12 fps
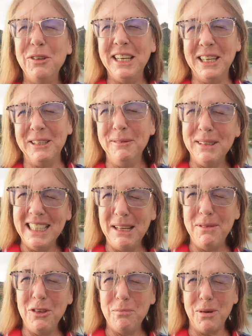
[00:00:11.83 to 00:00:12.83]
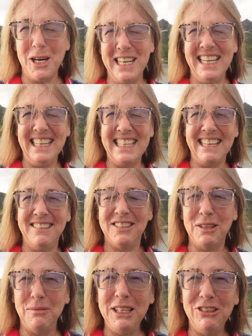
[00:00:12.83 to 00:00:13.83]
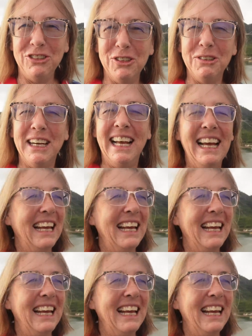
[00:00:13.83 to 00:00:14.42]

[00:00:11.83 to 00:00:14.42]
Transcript: Here, my name is Bonnie. Nice to meet you.